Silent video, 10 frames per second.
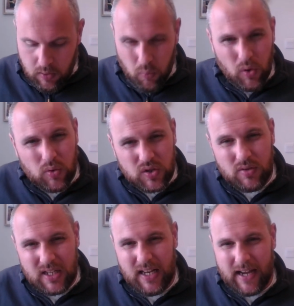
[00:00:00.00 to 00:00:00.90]
We also
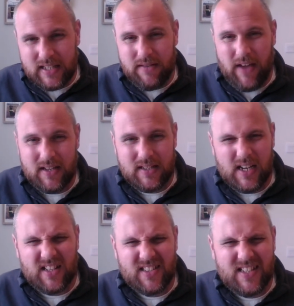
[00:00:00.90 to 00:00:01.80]
see negative
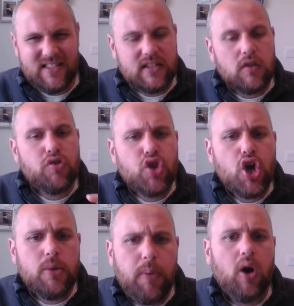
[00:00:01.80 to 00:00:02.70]
externalities. These are
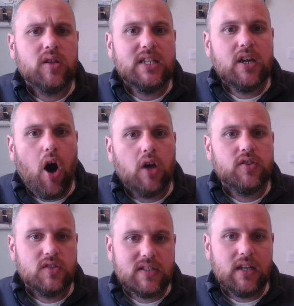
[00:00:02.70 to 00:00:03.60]
third-party
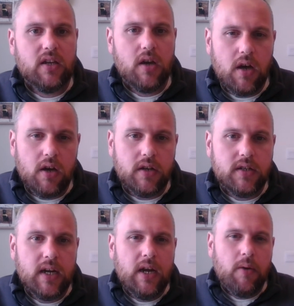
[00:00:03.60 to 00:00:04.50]
costs incurred,
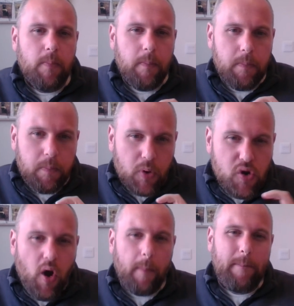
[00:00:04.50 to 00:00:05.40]
but
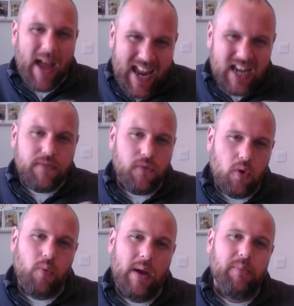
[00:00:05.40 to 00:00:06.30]
not paid
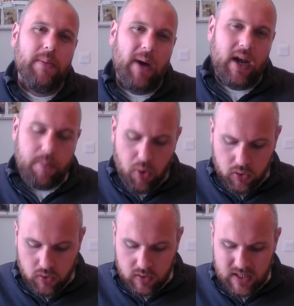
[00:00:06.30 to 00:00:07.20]
for when we buy a
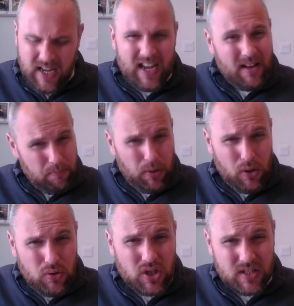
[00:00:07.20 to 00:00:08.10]
product.
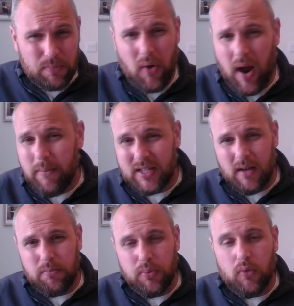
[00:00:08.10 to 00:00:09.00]
Pollution is a prime
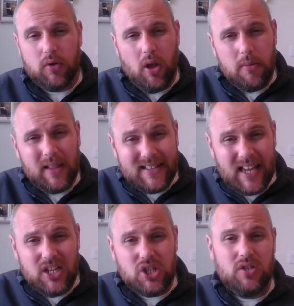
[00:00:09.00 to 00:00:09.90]
example.
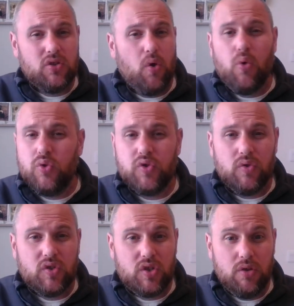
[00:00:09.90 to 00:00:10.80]
Globalization has caused
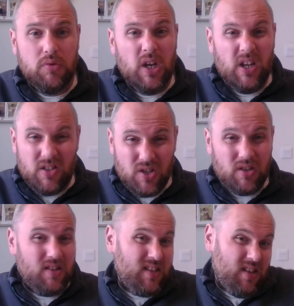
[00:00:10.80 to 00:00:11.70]
us
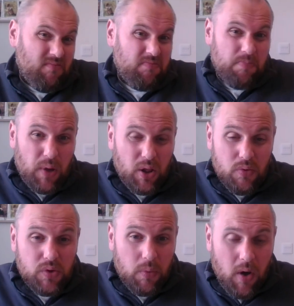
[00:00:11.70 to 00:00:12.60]
to
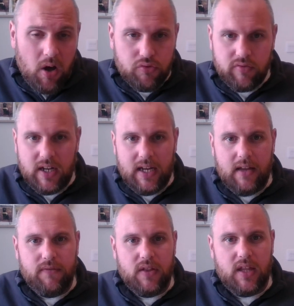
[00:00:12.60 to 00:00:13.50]
pollute the world, really,
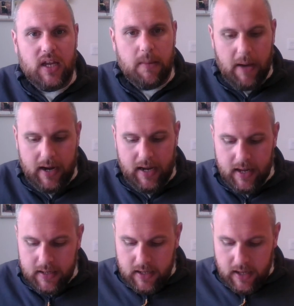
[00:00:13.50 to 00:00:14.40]
if you think about it.